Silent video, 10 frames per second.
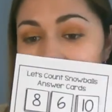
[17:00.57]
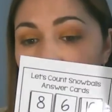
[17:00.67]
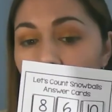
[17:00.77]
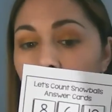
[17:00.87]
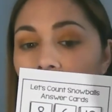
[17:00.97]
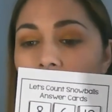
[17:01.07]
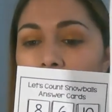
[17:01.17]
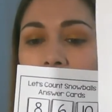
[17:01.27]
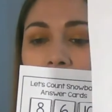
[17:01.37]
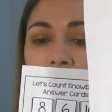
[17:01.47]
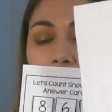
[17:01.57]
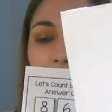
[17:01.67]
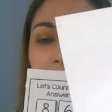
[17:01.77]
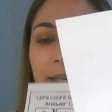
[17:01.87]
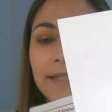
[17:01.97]
number card how
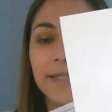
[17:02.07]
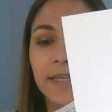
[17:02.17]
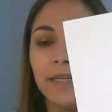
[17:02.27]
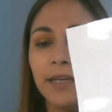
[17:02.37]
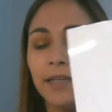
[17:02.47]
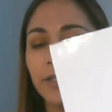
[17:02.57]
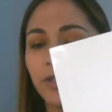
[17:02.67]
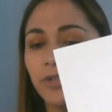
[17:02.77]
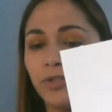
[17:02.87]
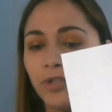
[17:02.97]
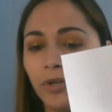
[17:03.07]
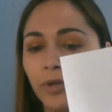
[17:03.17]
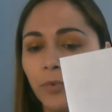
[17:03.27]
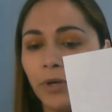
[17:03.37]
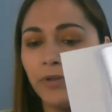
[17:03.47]
many they see. And just to show
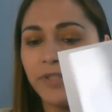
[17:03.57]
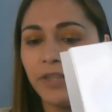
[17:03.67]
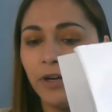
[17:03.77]
you where you see the